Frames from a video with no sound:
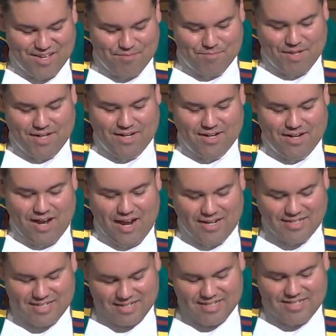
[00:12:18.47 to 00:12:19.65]
but I
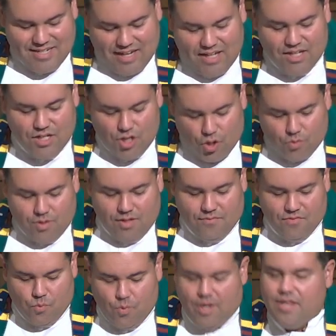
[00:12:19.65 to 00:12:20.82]
did take note of
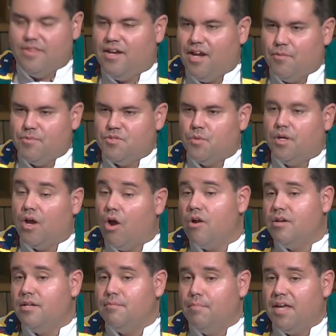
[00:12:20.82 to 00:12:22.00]
the way that I was
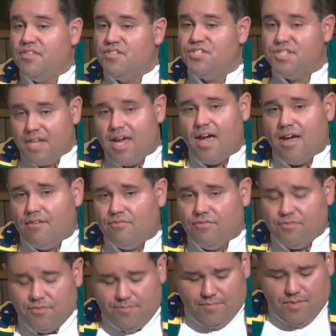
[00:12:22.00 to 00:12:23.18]
regarded by the staff.
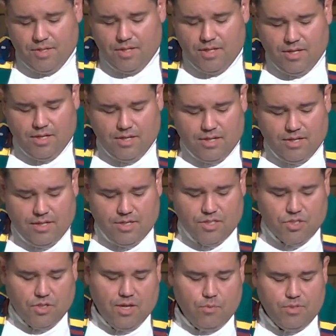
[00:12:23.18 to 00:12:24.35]

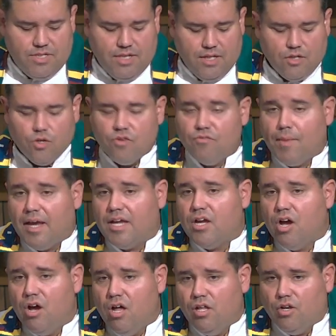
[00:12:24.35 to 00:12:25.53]
So they would take note of my
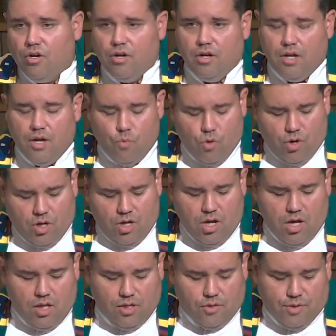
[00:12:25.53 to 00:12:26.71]
collar. I wore a
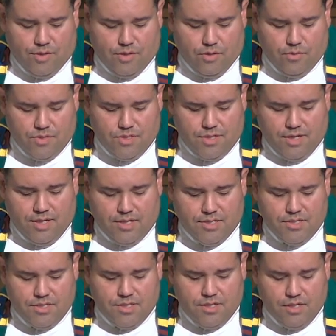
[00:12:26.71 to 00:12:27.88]
collar in those days
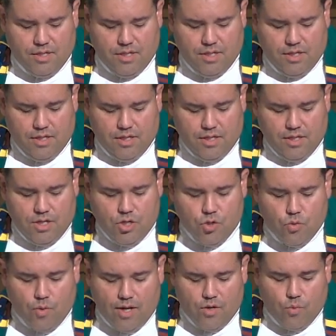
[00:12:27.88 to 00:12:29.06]
and knew
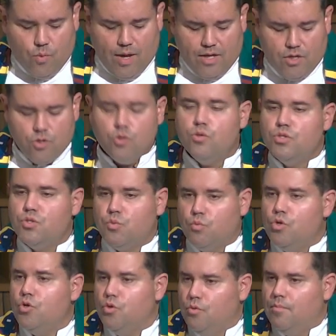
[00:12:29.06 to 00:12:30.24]
right away whose
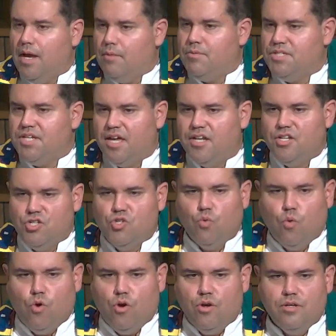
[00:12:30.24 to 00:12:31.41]
room I was headed
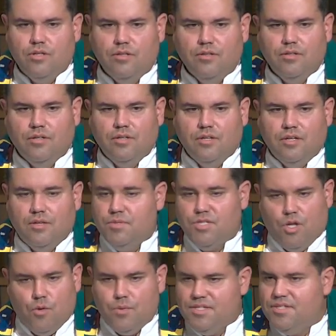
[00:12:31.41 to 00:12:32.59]
toward. It was
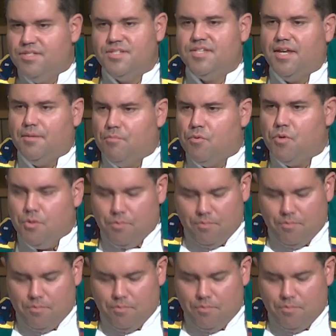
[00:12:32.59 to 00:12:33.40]
always the same room.